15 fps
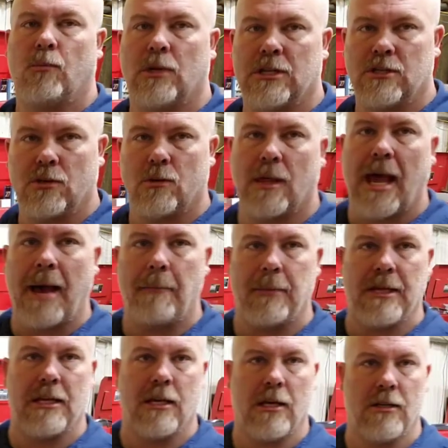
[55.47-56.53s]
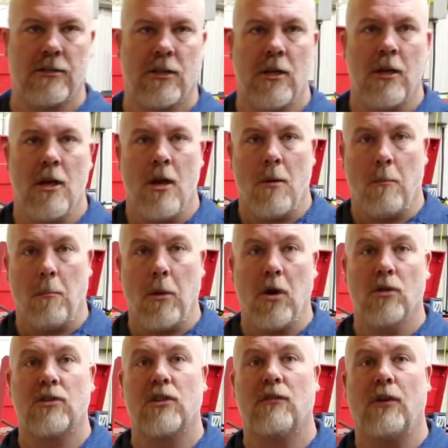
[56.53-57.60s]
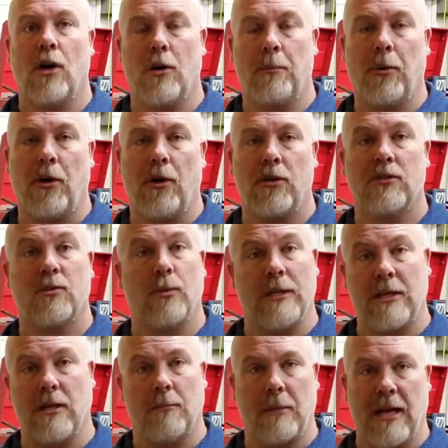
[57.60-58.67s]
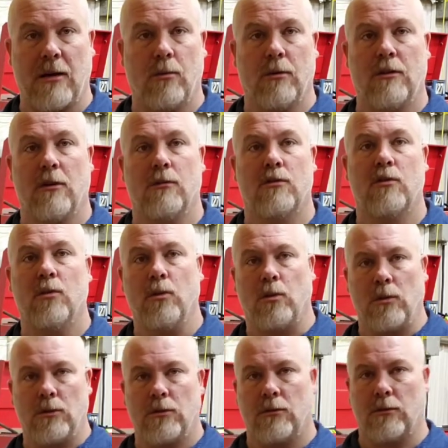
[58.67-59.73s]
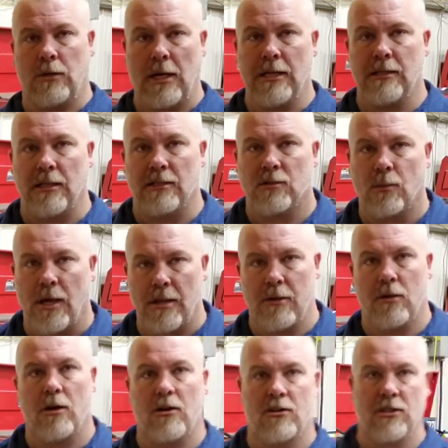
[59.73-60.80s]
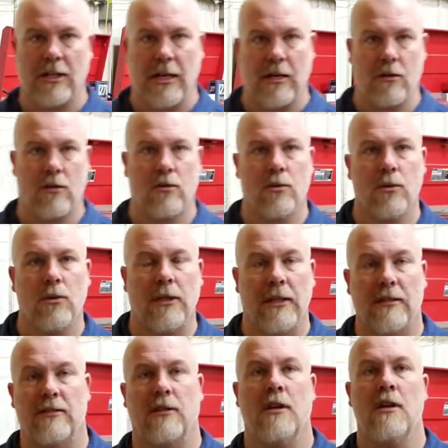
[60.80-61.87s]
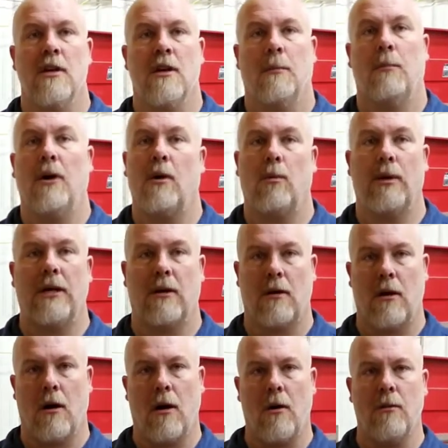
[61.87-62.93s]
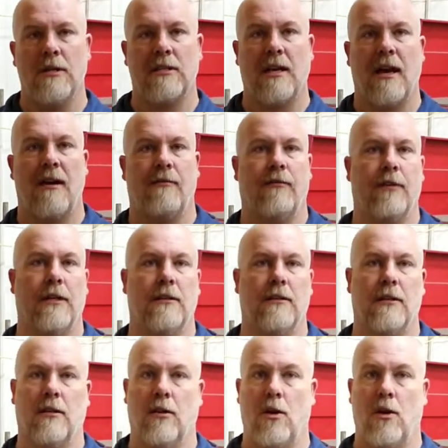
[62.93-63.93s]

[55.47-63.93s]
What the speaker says: We do that because most of our parts we can make with those tools, right? That's why they're our standard tool list. But we are always having to